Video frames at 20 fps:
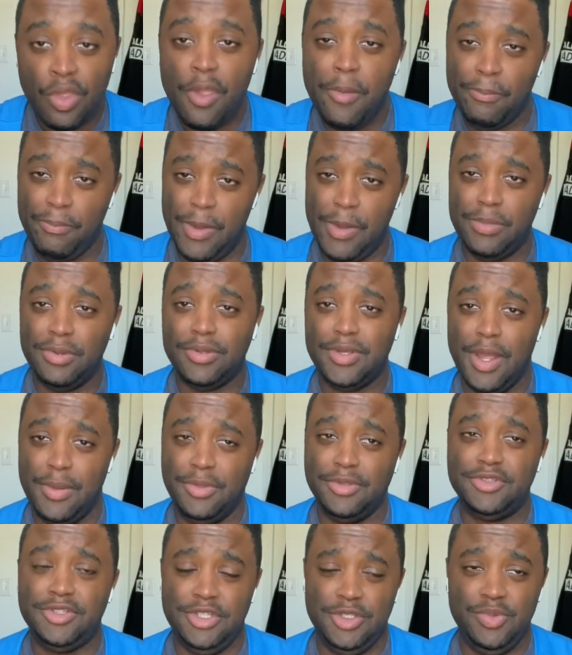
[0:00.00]
People came
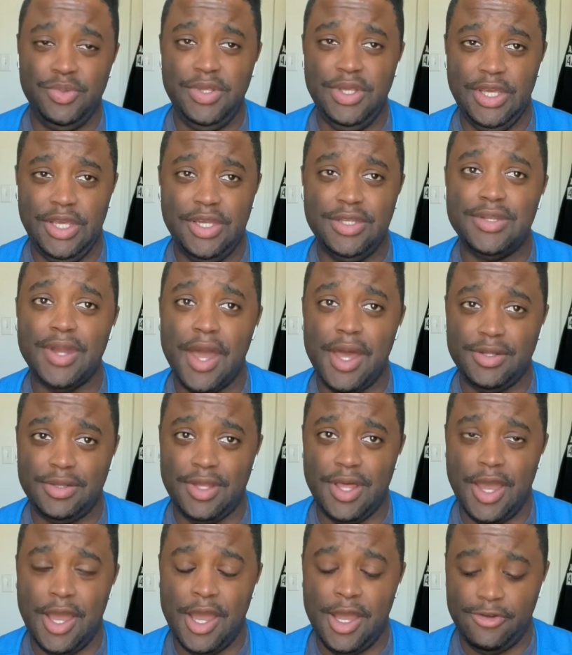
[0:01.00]
to see you eat, not
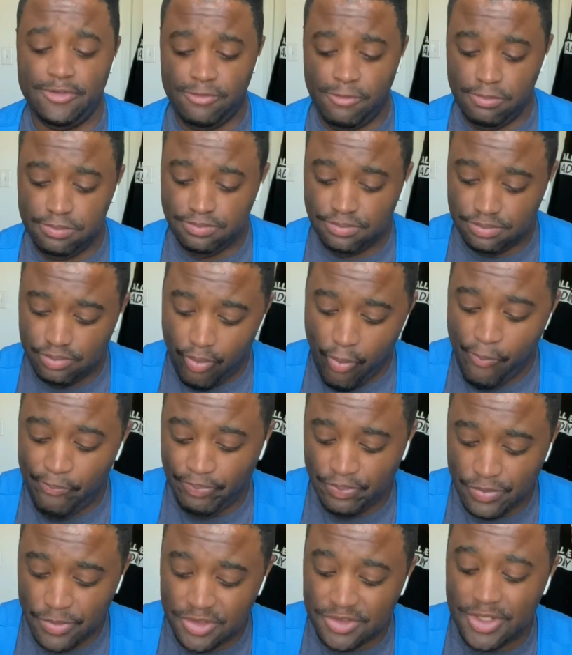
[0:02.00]
laugh.
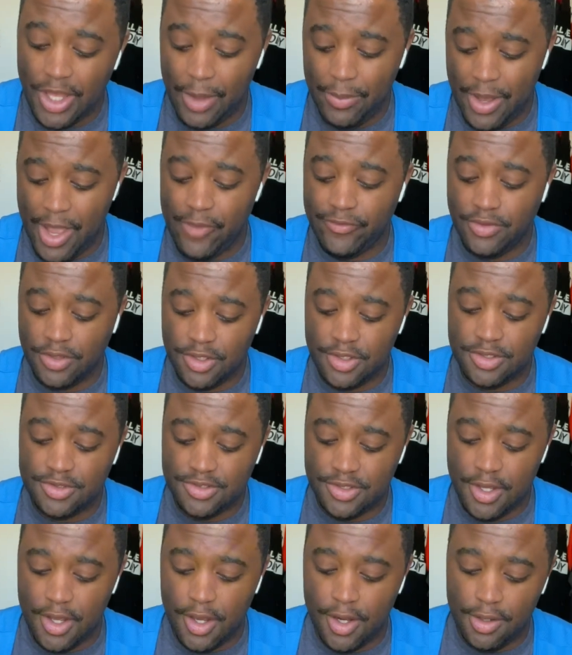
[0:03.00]
Stop having a good
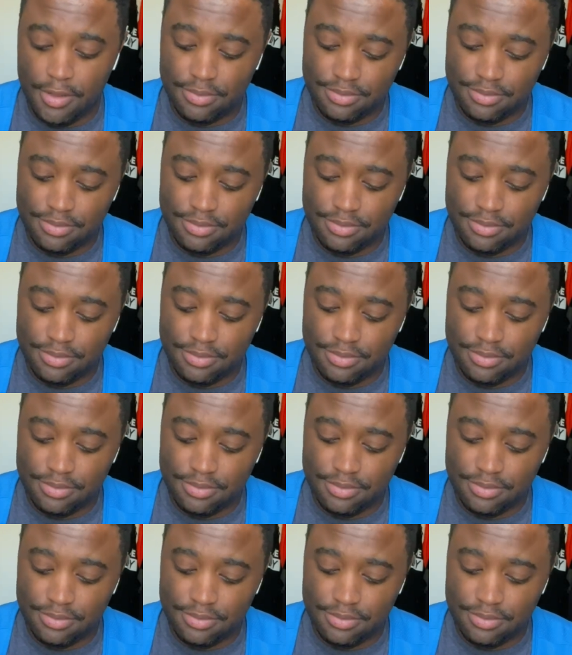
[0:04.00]
time.